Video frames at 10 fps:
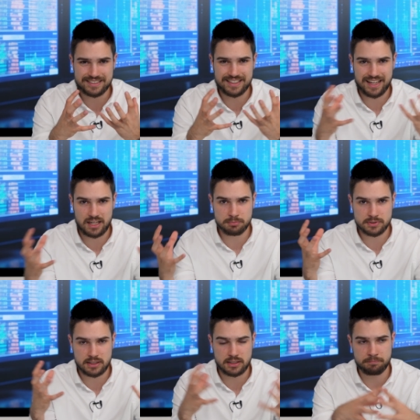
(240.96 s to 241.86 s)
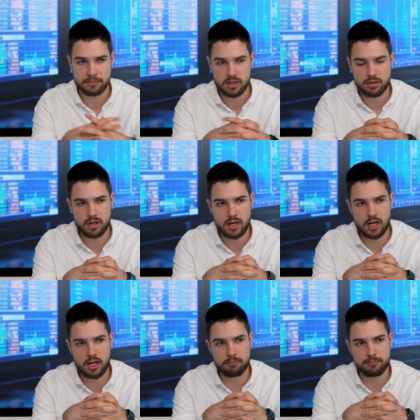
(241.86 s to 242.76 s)
that comes in
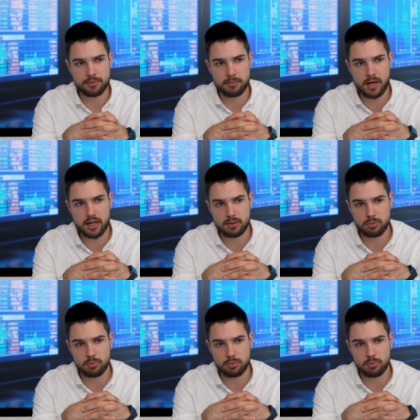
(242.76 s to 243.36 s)
from the market?